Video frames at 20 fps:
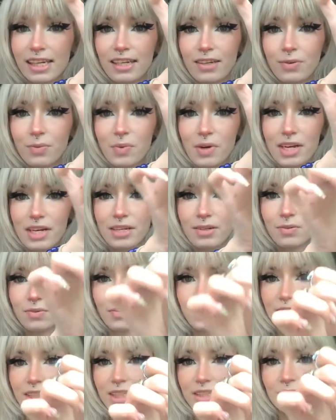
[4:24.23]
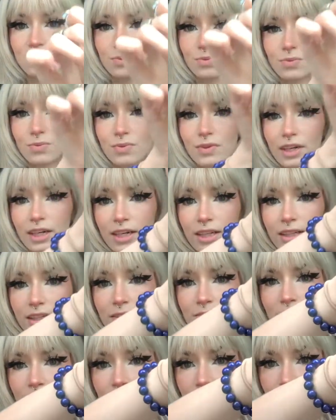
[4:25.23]
one, which is
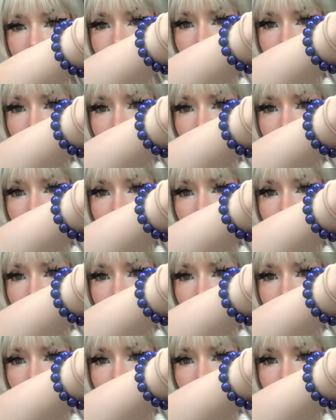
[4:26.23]
really, really